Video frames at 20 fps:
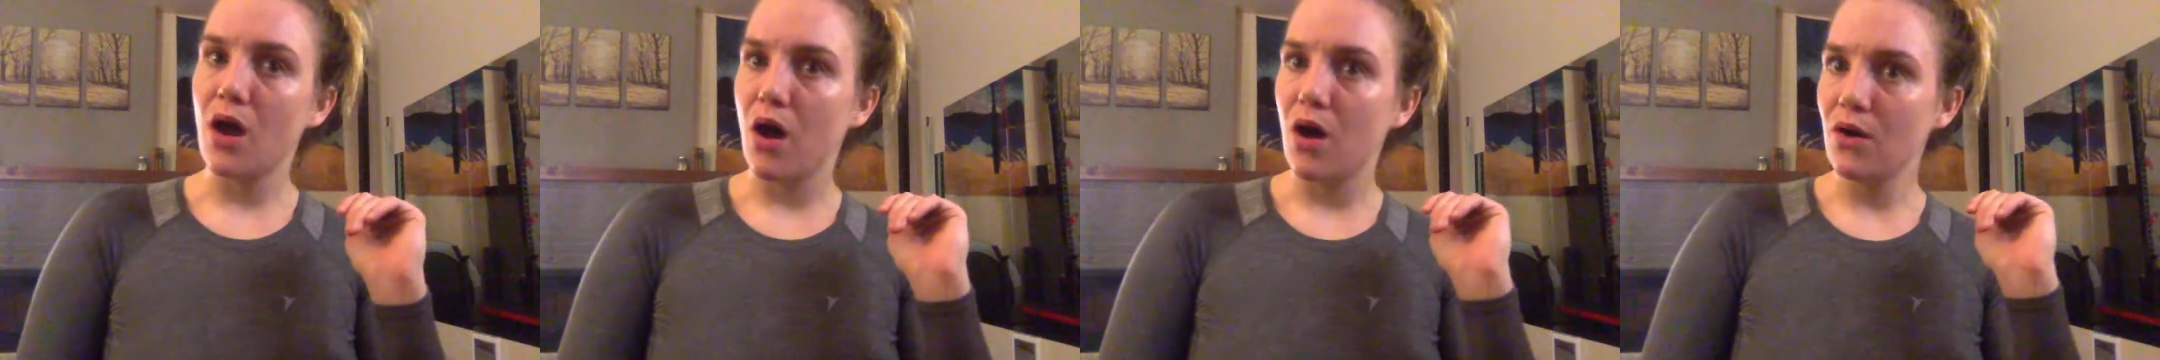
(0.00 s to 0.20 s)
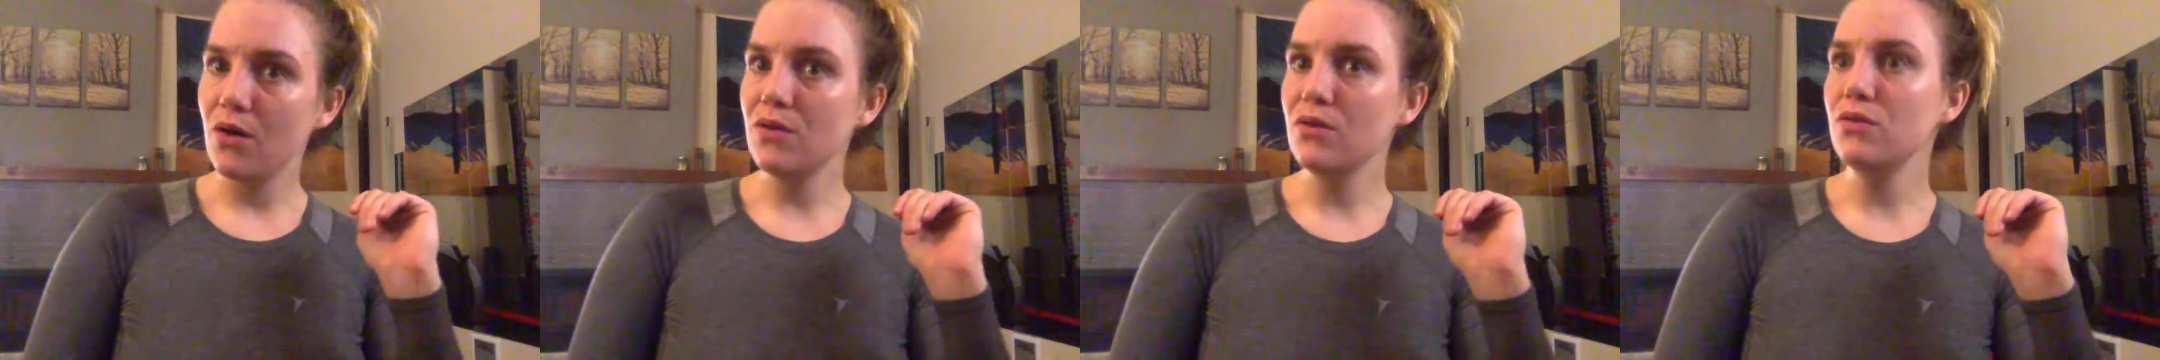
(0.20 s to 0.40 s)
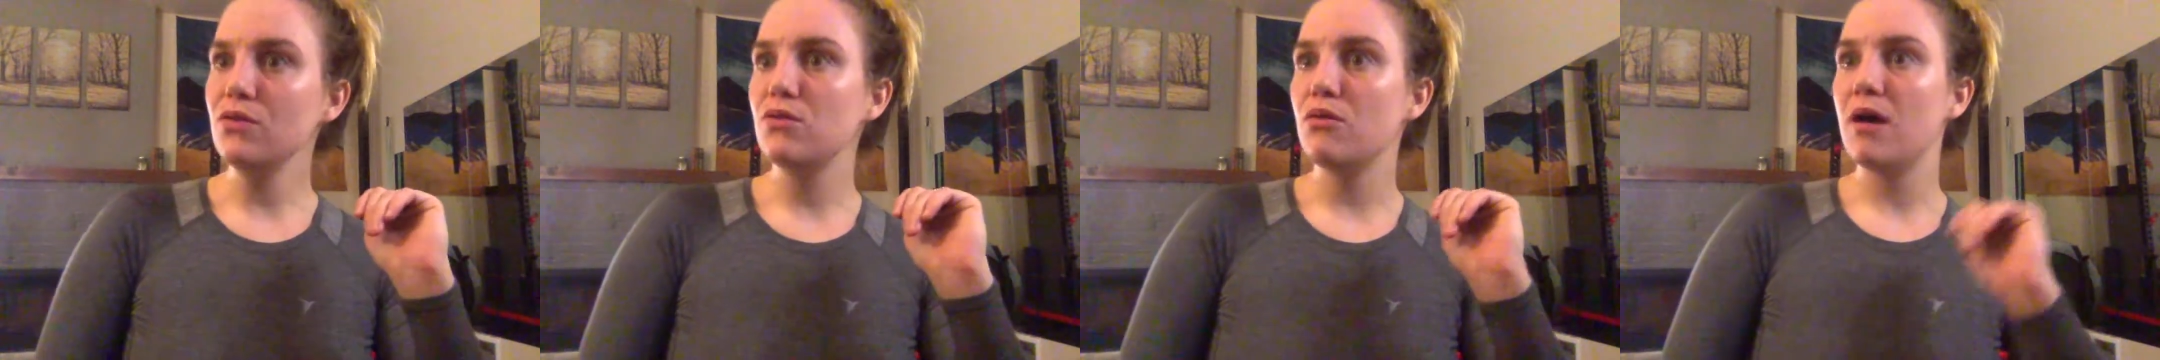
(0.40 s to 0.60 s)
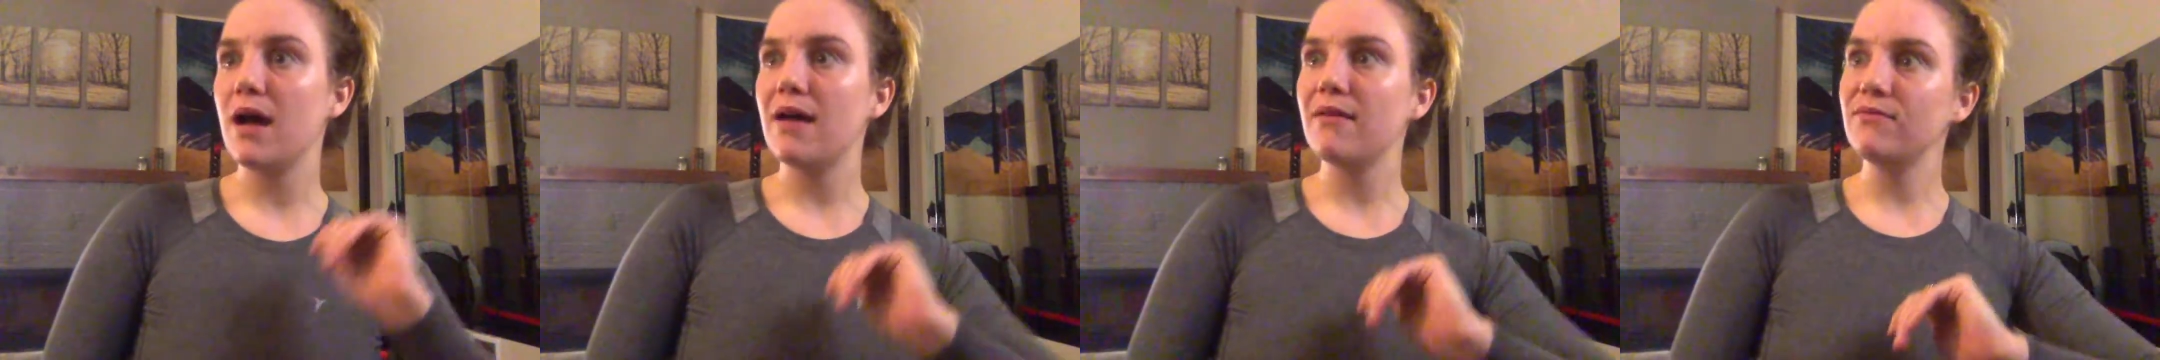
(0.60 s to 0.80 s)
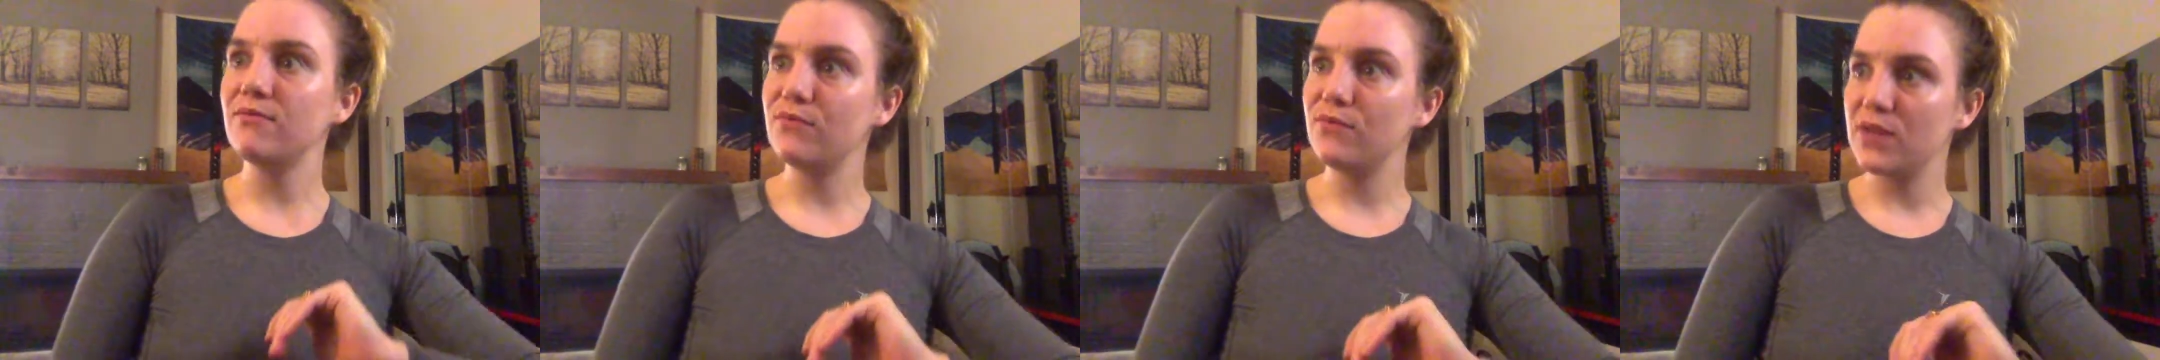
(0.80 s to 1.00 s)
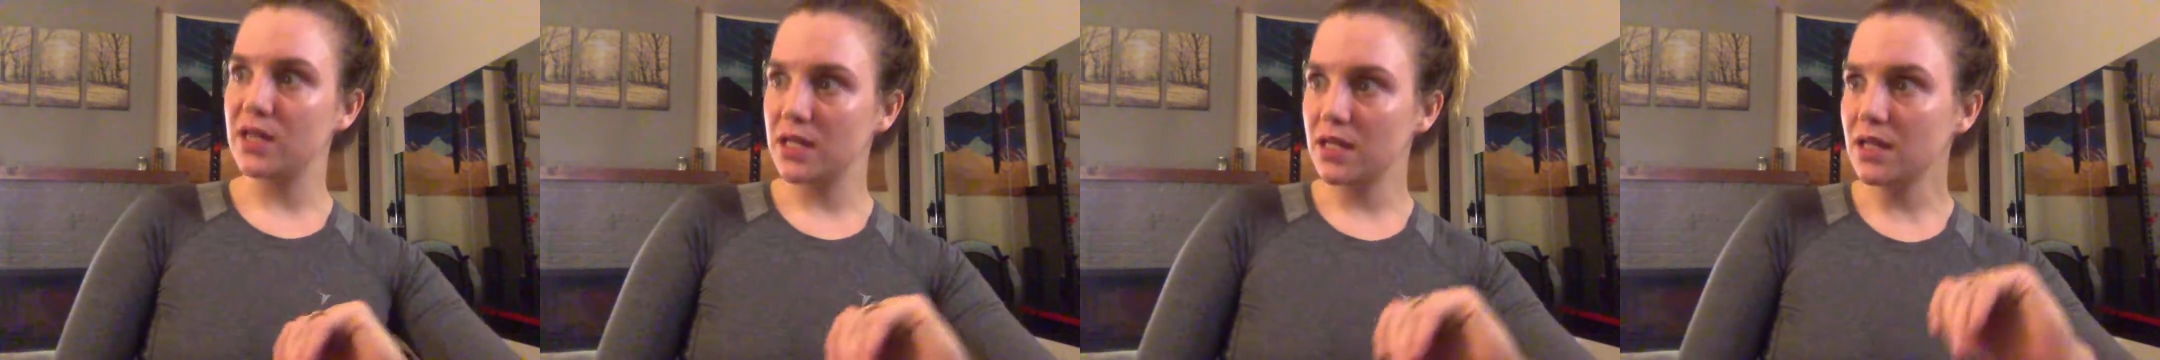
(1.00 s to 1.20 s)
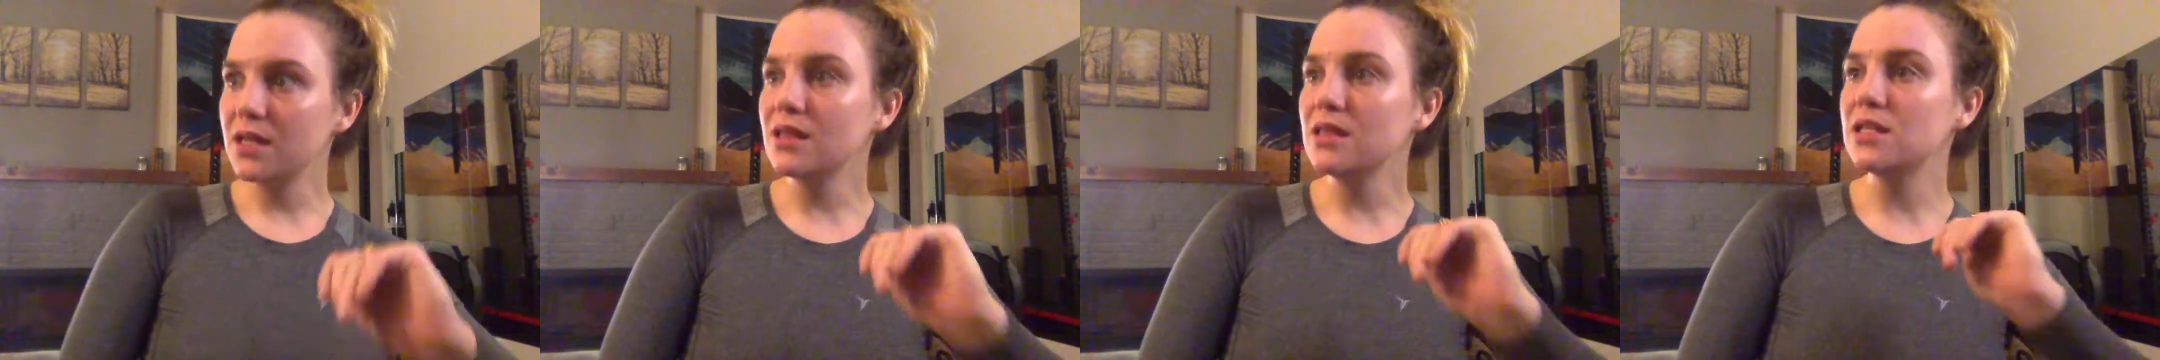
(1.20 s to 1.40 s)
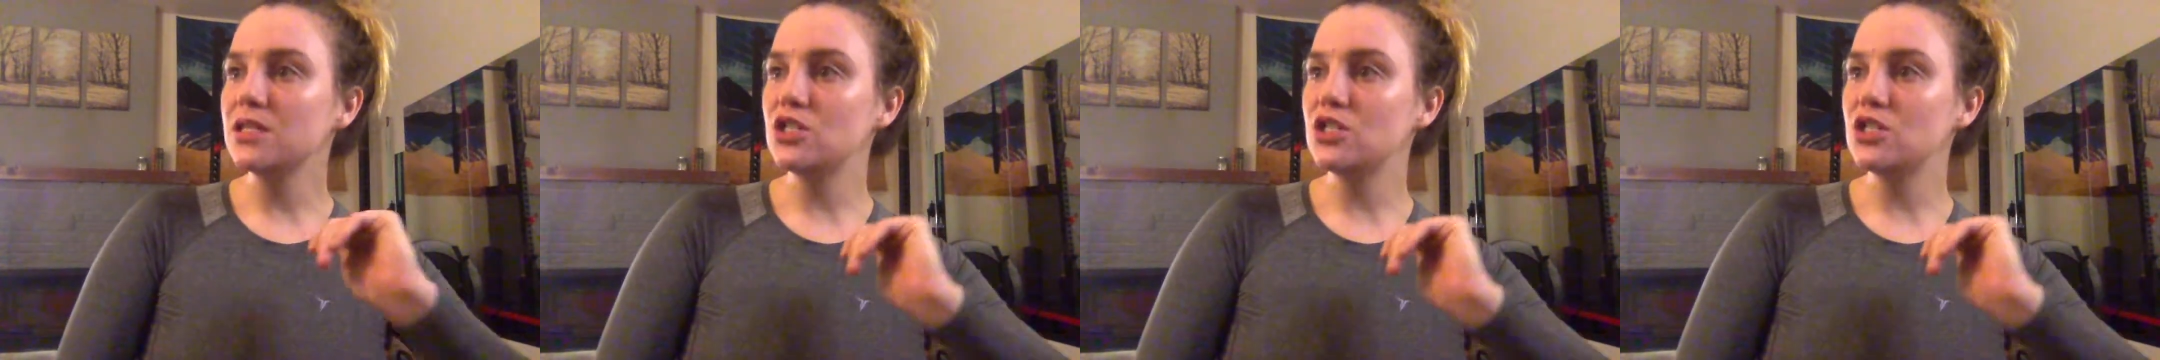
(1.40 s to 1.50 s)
oh, I'm feeling the